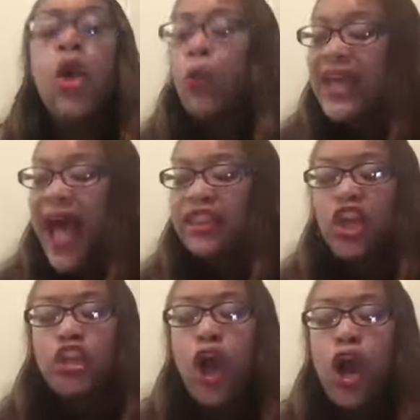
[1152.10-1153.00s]
We got
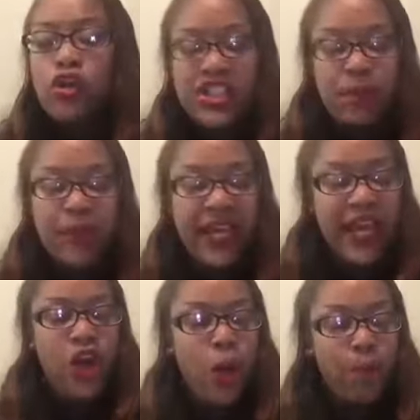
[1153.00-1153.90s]
to learn to be
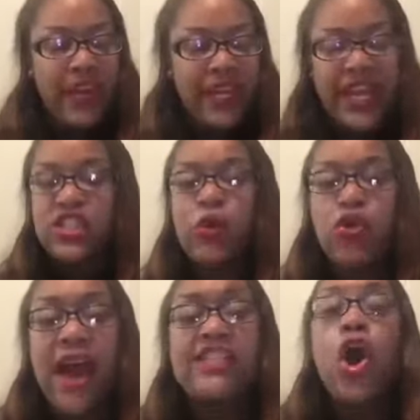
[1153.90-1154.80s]
in obedience with
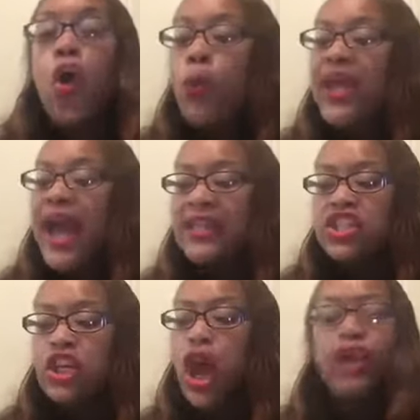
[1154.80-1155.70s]
Christ. We got
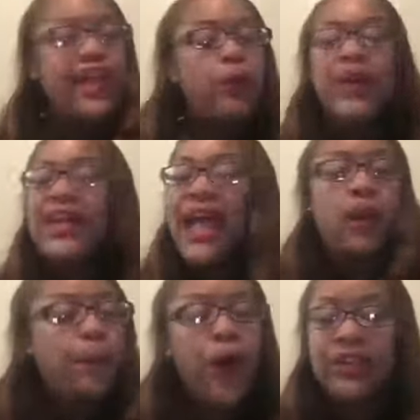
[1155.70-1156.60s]
to learn that we got
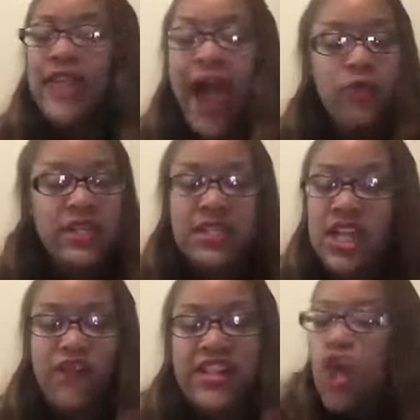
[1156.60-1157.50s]
to put down the
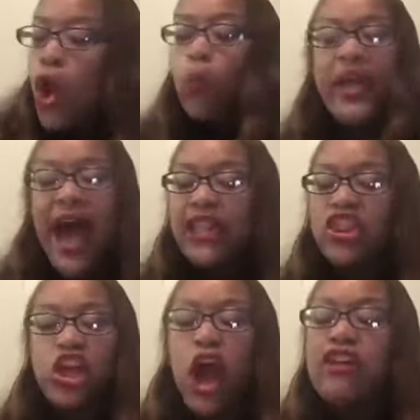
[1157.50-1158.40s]
cigarettes. We got
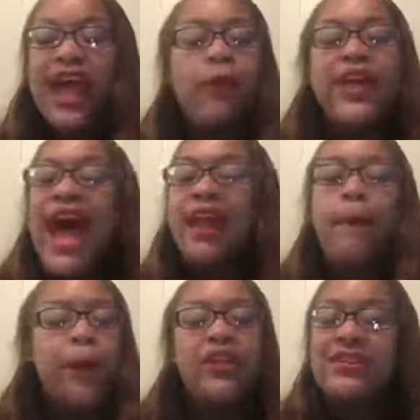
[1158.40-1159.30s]
to learn that we got
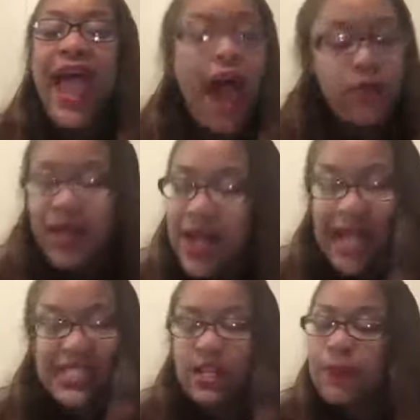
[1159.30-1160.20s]
to put down the
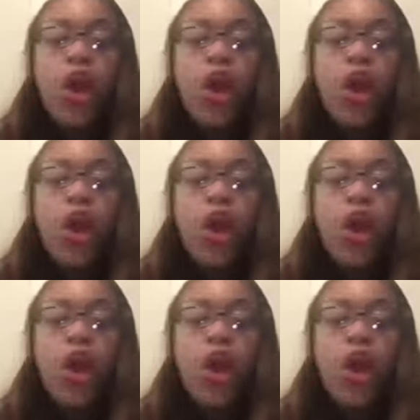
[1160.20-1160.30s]
gossiping.